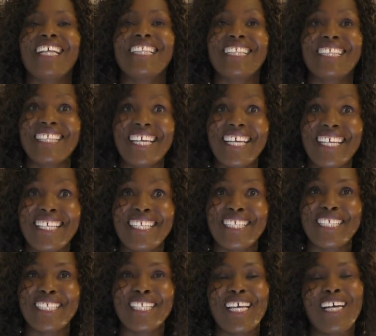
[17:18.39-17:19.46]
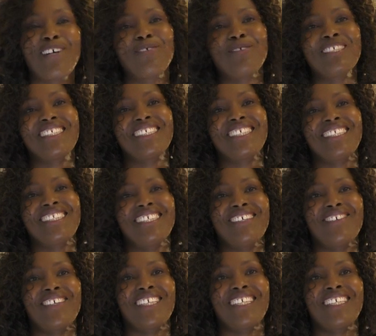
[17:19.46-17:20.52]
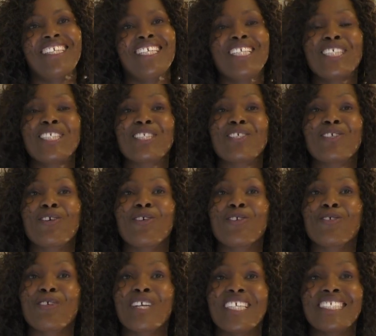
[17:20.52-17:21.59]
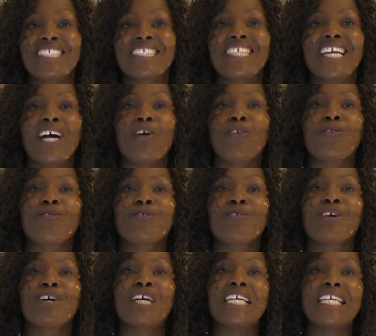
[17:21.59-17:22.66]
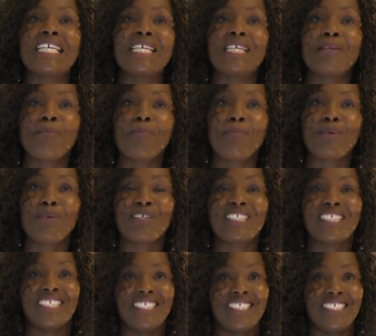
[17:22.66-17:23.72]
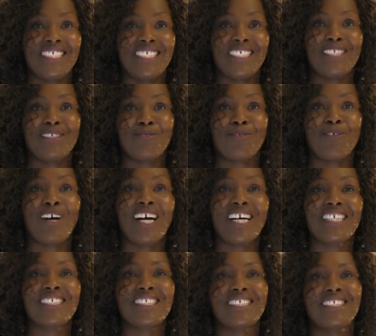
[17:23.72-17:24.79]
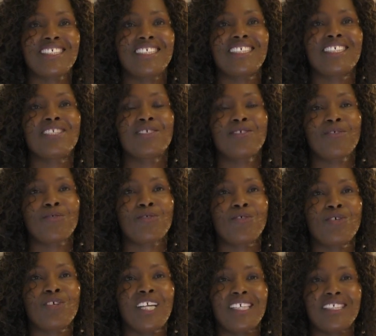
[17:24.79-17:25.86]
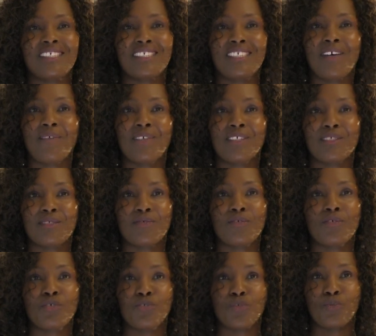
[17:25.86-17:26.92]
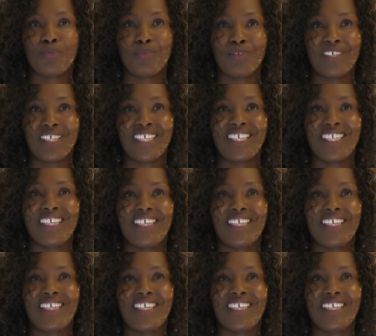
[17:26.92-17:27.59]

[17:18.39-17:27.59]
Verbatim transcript: Then I will send the rain. So you can see how important it is for us as children of God, as servants of God to pray.